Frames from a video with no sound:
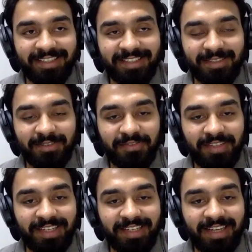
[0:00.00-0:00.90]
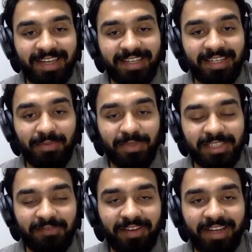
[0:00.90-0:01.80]
the field and
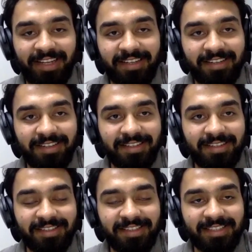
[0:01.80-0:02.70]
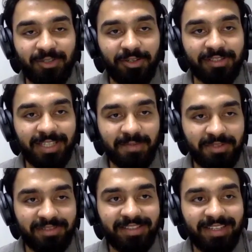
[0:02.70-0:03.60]
demystifying these
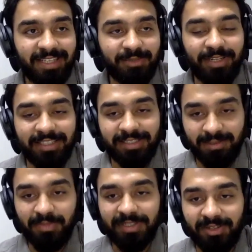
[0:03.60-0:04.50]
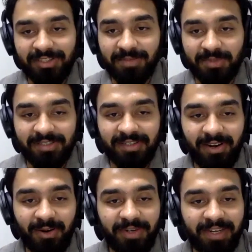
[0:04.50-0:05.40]
conceptions as well as misconceptions
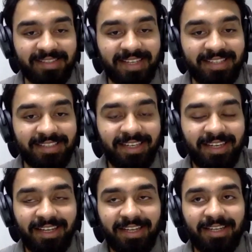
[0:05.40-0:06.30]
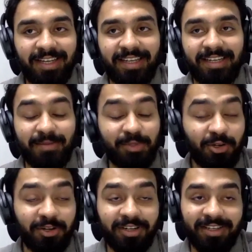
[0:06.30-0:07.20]
around data science. And I'm
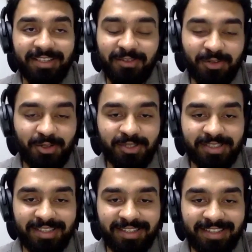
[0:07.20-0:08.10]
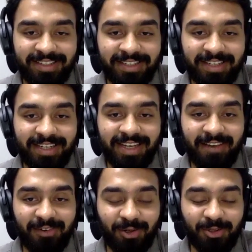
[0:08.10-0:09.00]
sure the viewers have
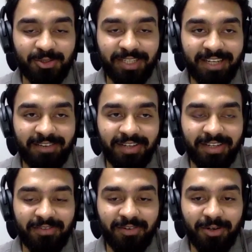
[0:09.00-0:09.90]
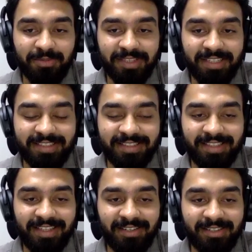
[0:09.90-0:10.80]
a lot to take away from this
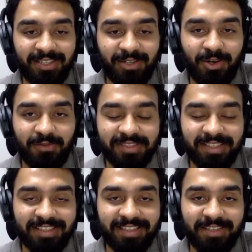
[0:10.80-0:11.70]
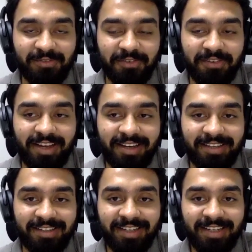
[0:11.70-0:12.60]
enriching conversation that we've had.
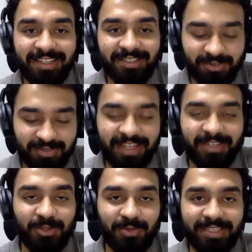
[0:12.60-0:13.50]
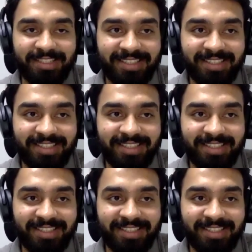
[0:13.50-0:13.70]
So thank you so much.